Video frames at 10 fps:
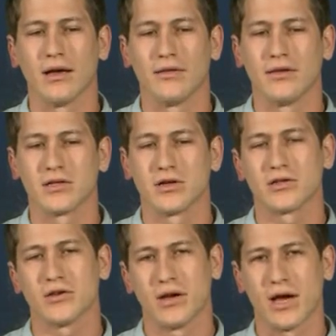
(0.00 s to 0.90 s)
there's
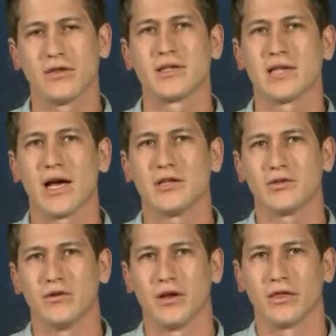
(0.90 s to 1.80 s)
also another side
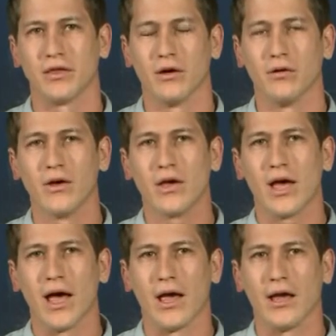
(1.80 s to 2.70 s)
to it, though,
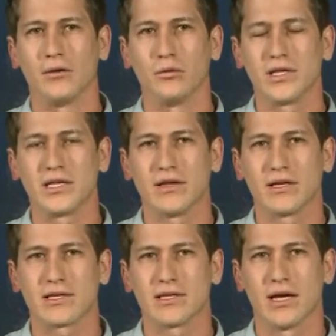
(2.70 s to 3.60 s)
and we see
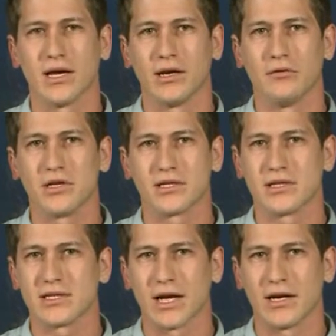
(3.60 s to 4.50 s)
this in a
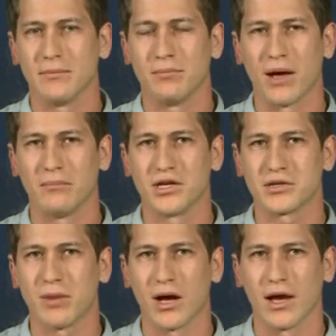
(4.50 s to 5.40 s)
recent study
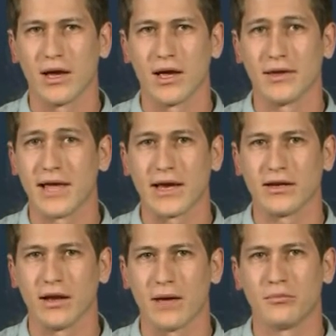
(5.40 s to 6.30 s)
published by
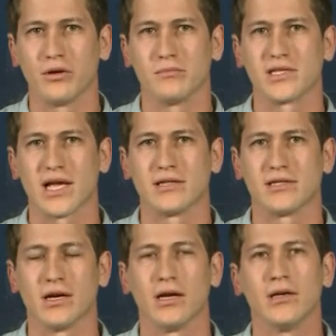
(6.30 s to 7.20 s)
Daniel Abraham
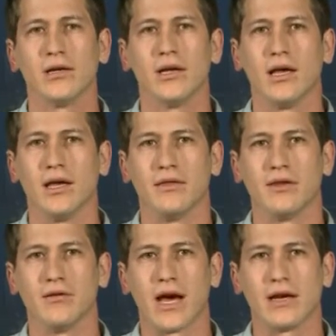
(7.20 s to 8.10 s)
Center in
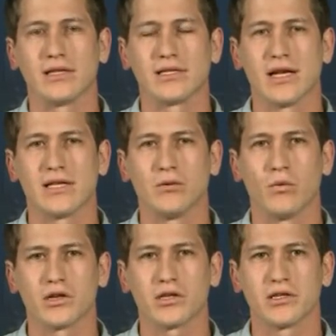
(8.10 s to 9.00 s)
the United States, in
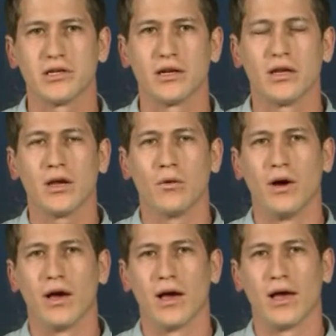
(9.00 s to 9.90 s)
Washington,
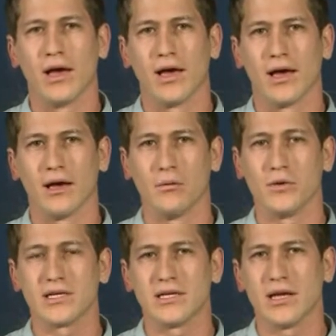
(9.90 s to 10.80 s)
where
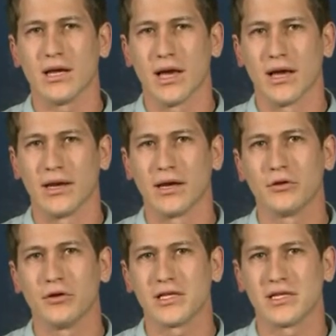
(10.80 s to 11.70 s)
we see an
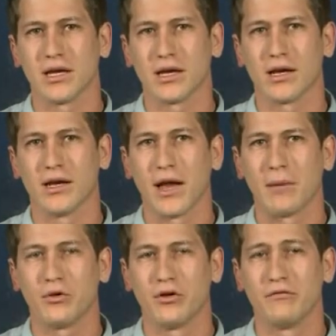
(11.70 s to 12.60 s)
increasing
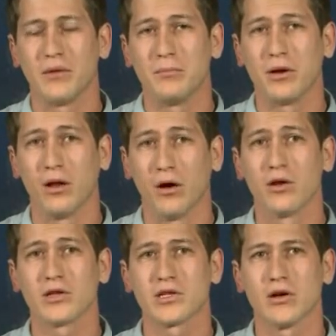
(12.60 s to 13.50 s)
number of people
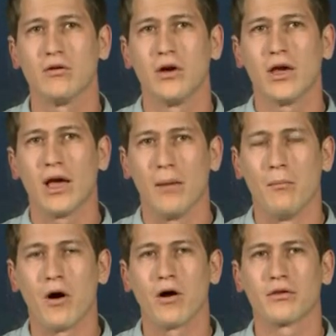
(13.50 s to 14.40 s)
also
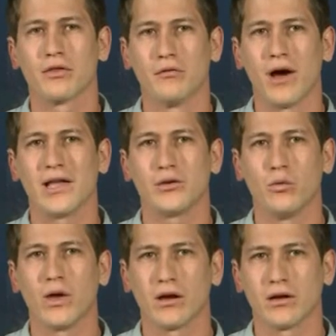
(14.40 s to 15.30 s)
among the
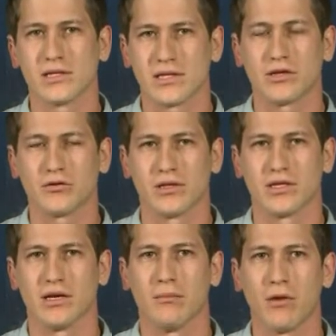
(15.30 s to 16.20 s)
right-wing
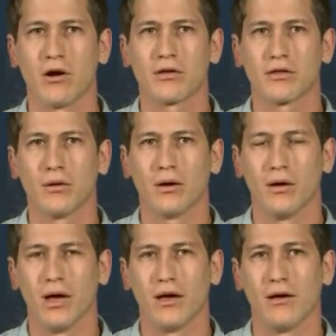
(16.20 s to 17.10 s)
constituency, among the
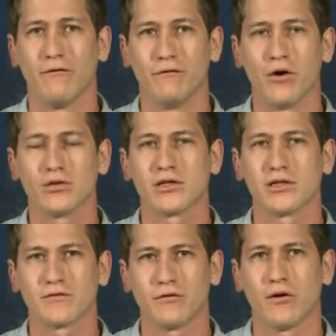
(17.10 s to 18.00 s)

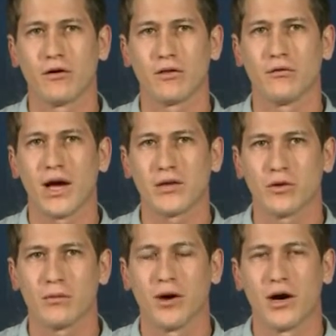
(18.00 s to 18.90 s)
voters for the
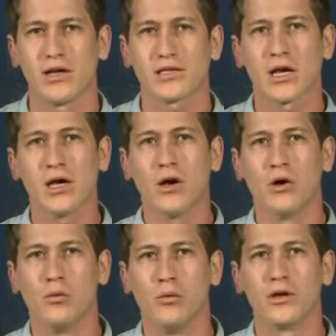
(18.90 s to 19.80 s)
right-wing parties,
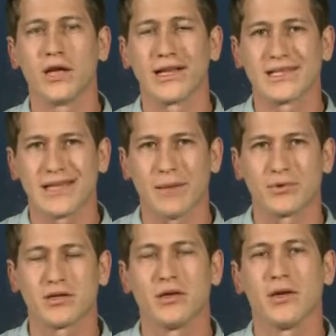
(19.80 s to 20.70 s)
who would
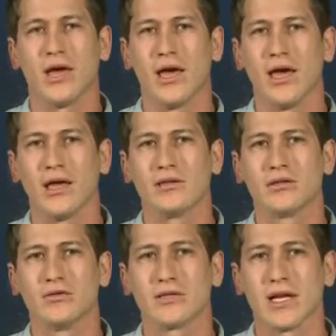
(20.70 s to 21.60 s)
accept a
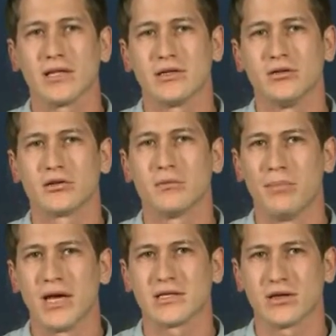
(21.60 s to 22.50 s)
two-state solution
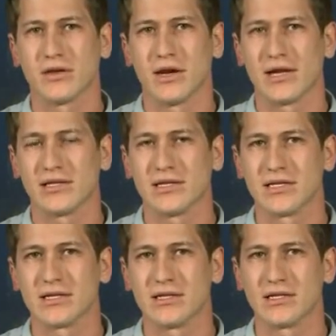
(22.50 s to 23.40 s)
based on the
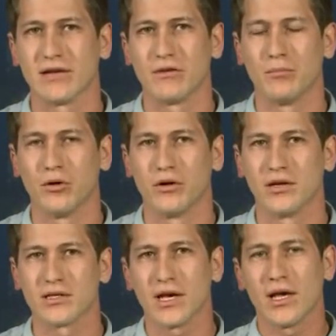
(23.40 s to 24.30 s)
1967
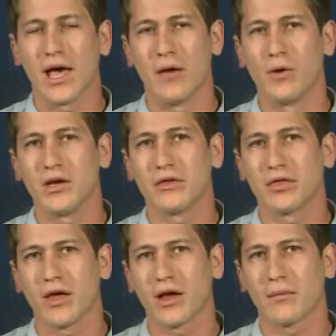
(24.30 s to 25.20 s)
borders. And when you
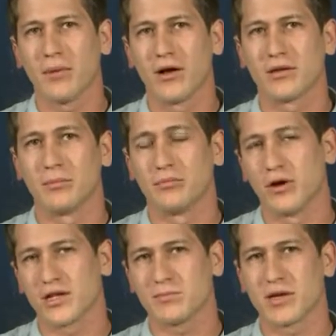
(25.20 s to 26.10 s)
think about the
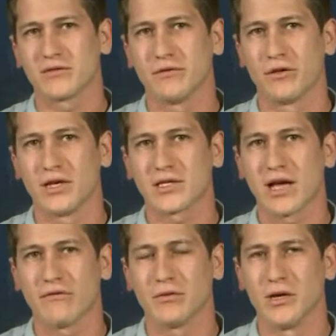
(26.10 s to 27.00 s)
prospects for this
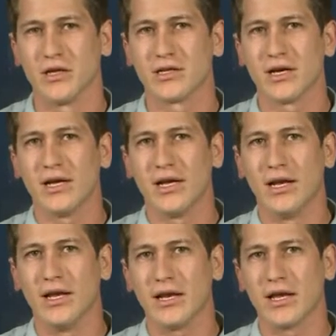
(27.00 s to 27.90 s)
government
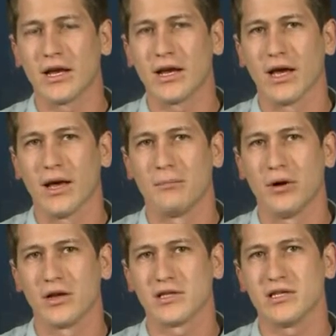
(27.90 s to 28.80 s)
leading a
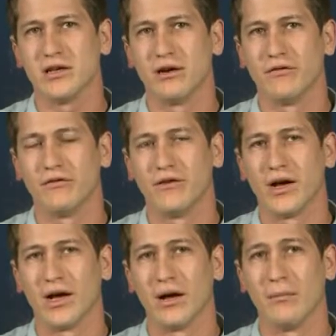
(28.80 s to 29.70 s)
policy of
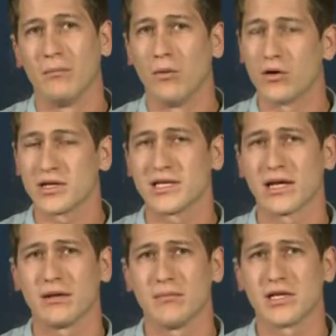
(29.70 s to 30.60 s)
more
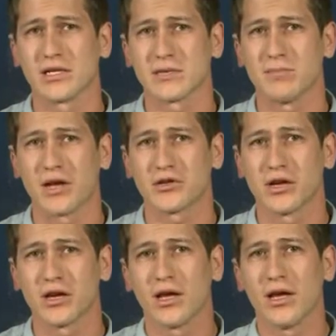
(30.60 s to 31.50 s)
settlement
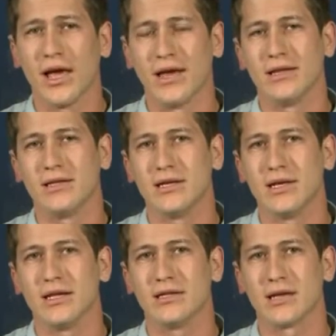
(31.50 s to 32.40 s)
expansion and
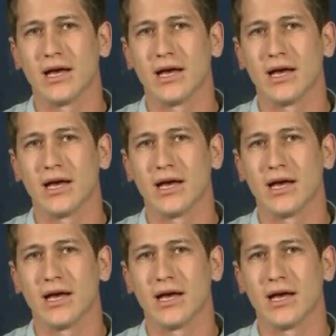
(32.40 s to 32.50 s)
indeed